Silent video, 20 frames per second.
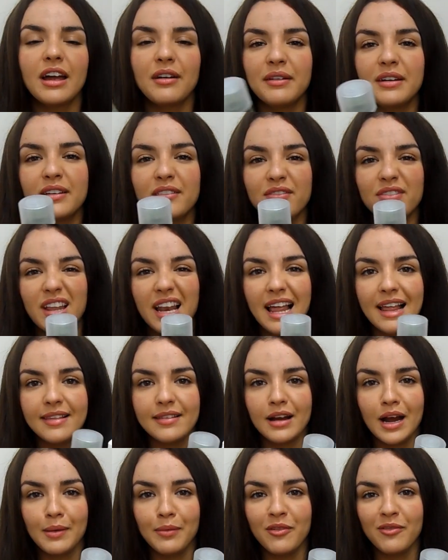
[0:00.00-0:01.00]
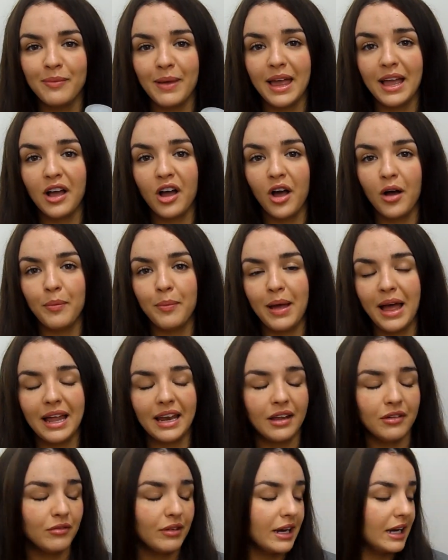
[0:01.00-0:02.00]
get rid of the last scrap of makeup,
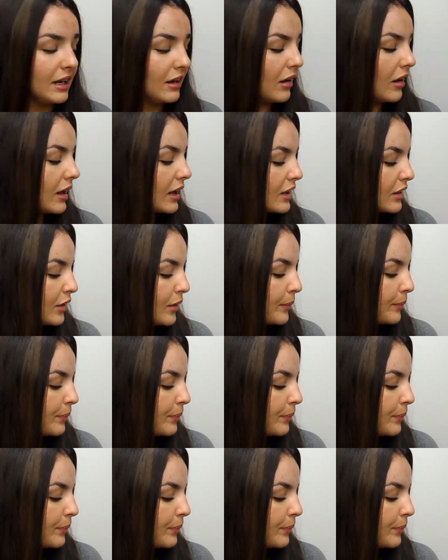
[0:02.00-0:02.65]
and I really like